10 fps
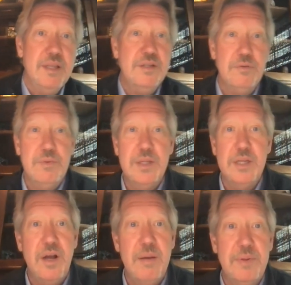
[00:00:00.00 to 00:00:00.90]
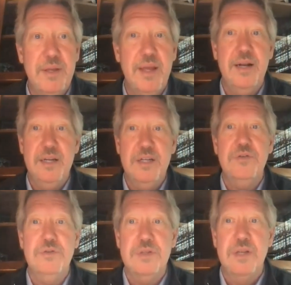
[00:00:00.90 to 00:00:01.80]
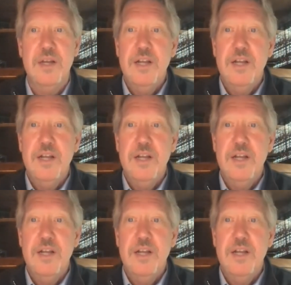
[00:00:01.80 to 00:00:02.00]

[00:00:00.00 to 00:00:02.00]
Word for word: these are really complicated issues